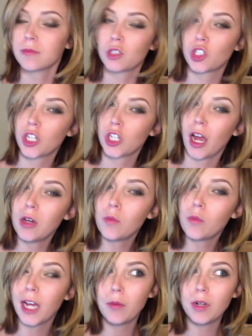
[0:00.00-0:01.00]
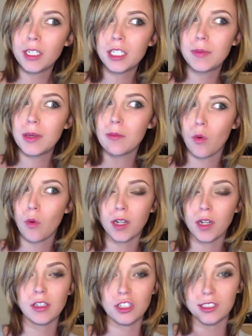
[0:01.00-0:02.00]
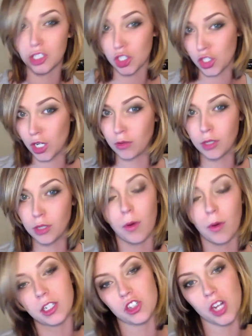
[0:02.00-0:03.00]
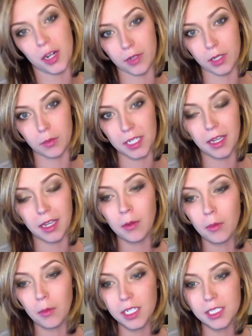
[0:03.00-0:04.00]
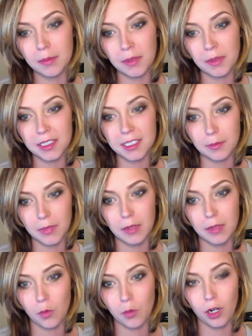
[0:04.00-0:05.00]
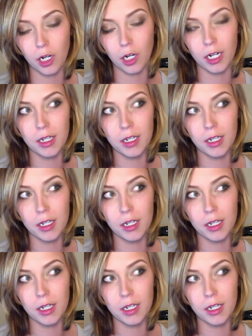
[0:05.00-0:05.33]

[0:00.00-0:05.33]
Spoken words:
I want it to be more than just a show you watch every week. I want it to be something more